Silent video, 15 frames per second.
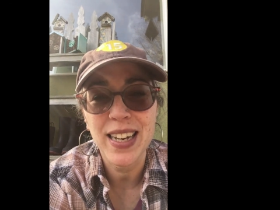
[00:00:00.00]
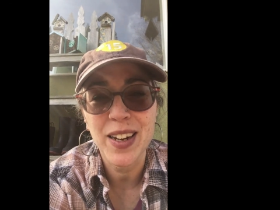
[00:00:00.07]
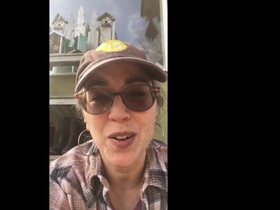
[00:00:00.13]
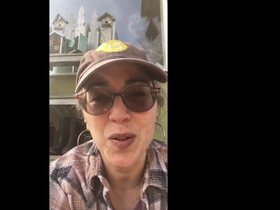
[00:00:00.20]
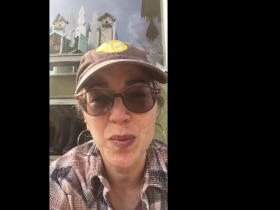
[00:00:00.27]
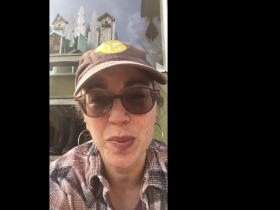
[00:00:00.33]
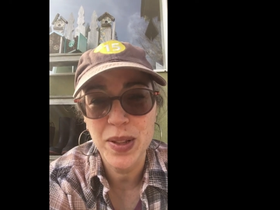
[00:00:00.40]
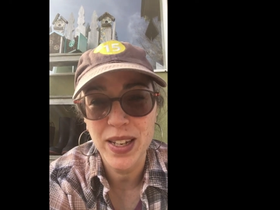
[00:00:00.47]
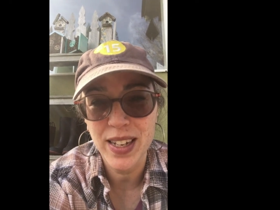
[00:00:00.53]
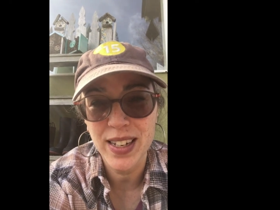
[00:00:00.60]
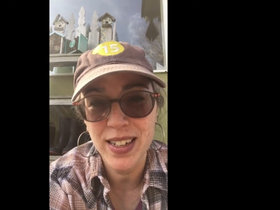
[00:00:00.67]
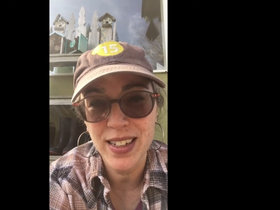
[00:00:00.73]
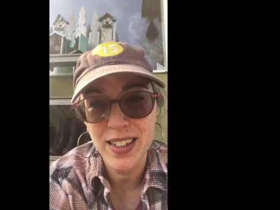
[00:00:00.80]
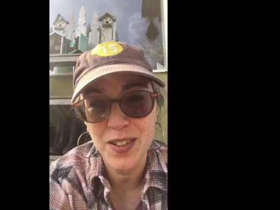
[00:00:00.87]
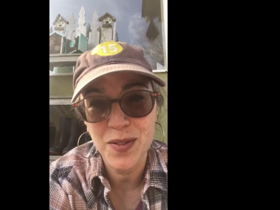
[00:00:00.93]
I hope
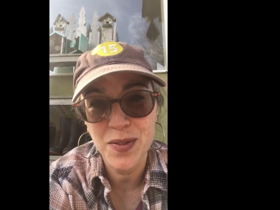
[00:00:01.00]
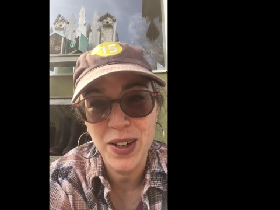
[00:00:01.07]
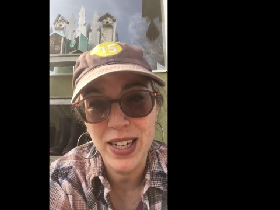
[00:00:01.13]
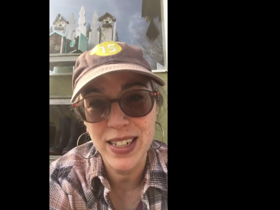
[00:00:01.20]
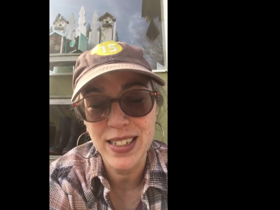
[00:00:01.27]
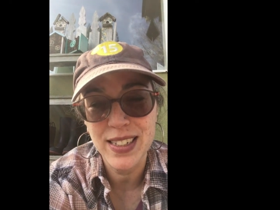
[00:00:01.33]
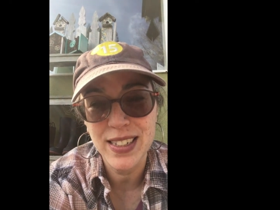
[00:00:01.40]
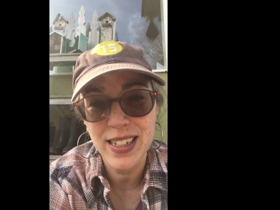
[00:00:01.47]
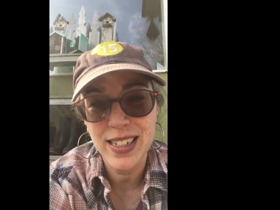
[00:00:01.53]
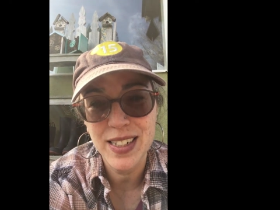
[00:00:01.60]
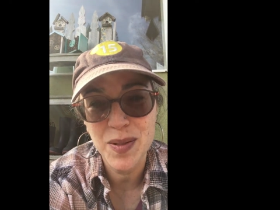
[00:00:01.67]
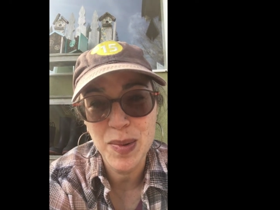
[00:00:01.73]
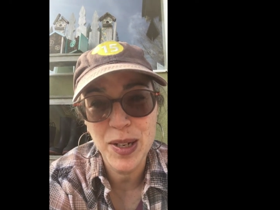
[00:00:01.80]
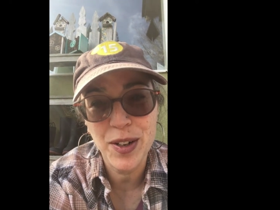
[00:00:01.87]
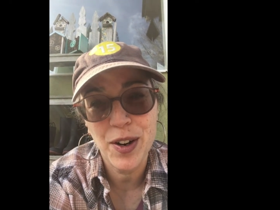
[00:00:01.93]
that you find it
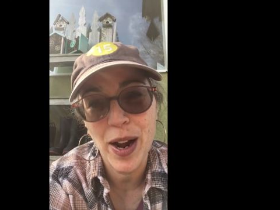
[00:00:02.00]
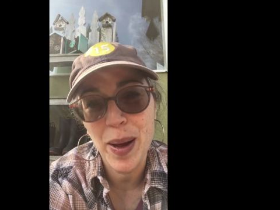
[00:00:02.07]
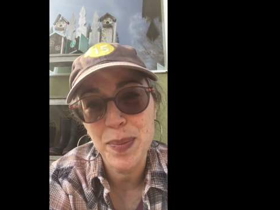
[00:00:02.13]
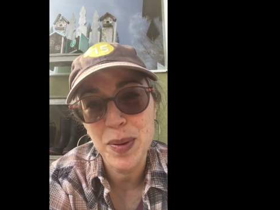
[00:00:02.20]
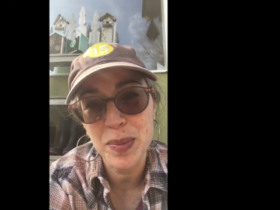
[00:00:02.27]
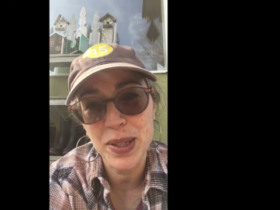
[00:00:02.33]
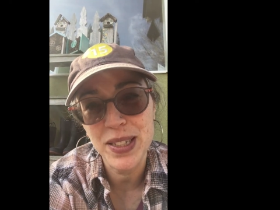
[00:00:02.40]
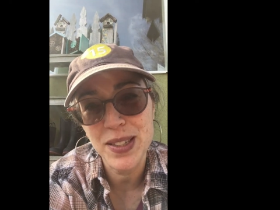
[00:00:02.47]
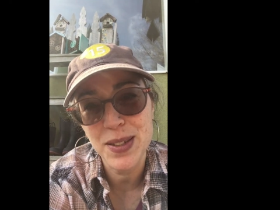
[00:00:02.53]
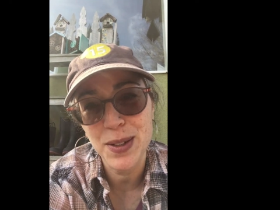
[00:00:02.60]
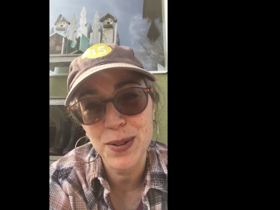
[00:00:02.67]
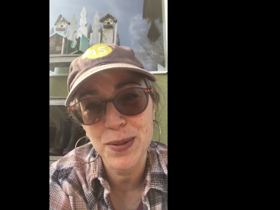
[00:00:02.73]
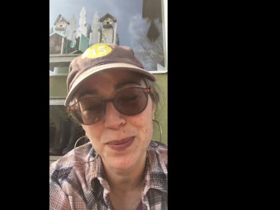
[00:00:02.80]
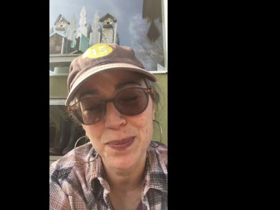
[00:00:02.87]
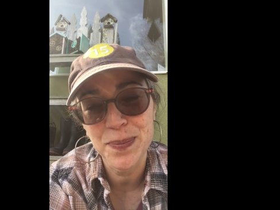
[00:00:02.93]
to be your happy place too.